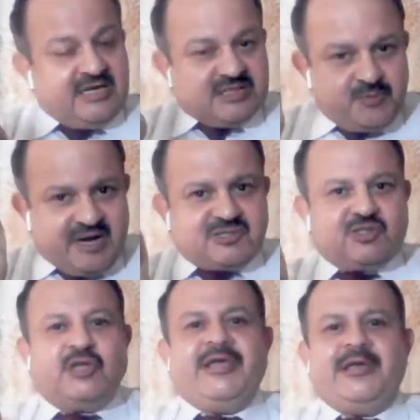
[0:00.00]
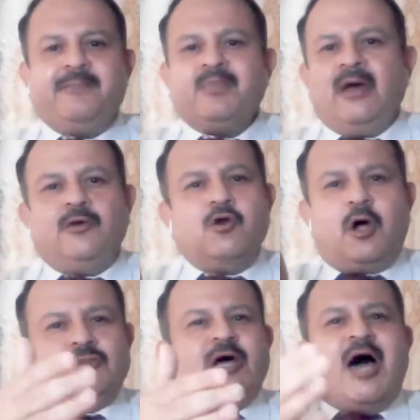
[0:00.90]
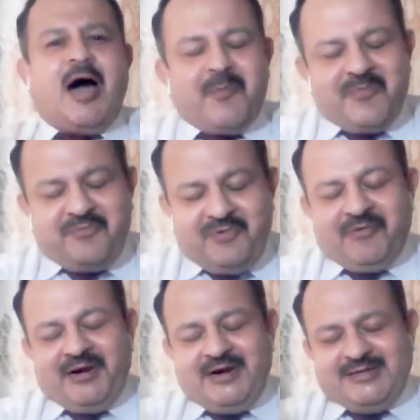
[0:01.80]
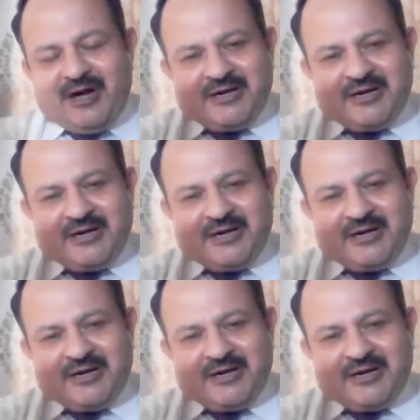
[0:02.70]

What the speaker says: especially your top. We have already